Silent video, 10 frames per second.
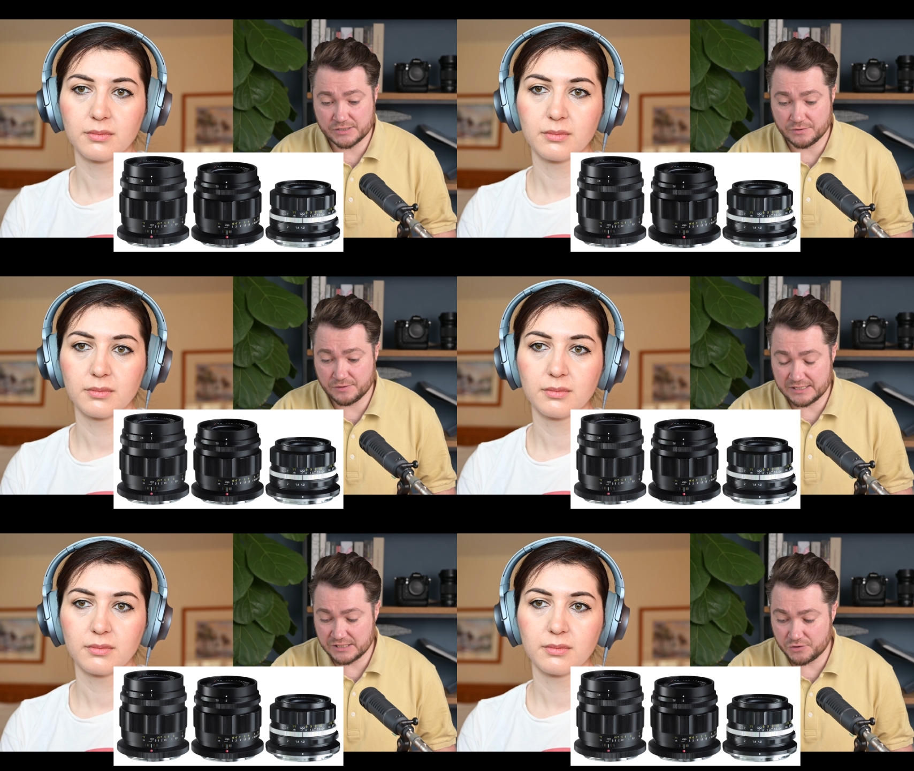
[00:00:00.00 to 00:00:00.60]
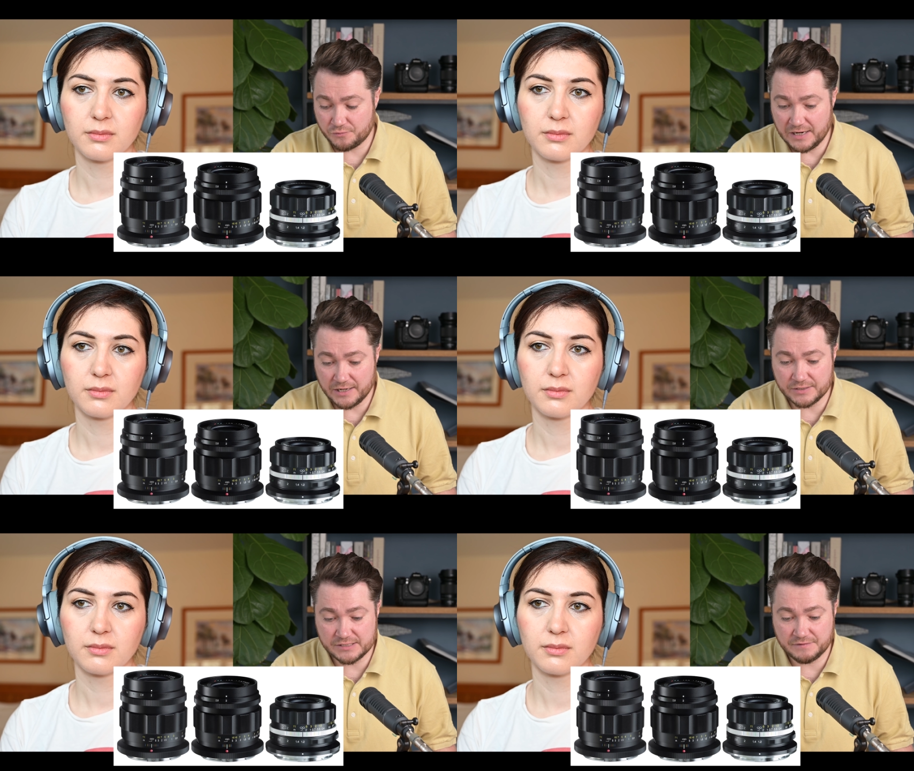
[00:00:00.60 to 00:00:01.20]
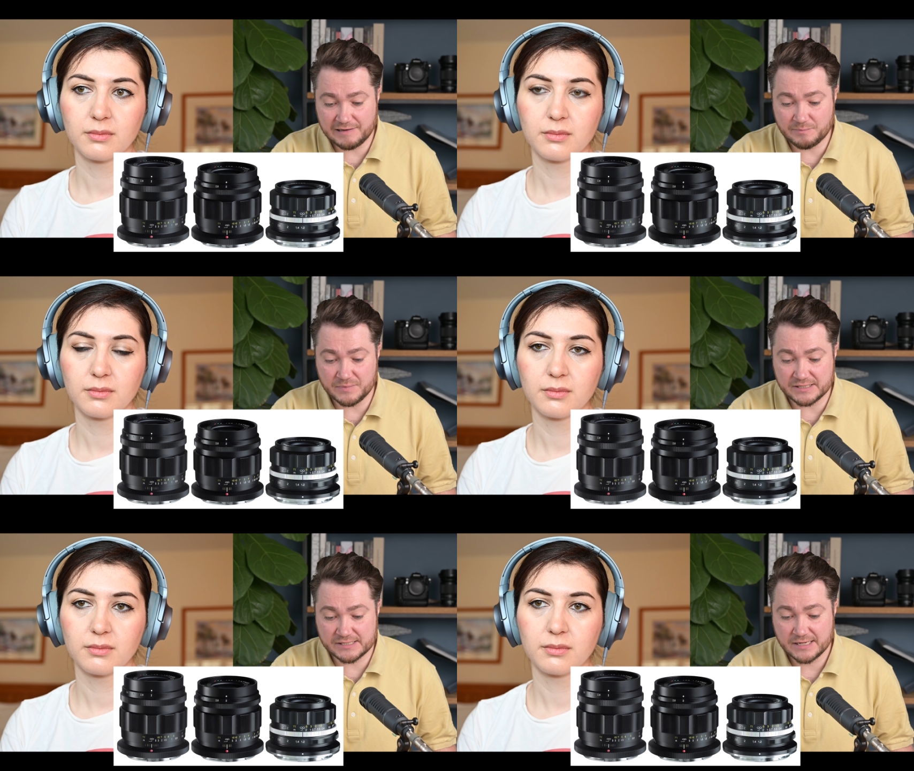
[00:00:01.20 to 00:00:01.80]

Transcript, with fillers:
Speaker 1: So this is a really good development.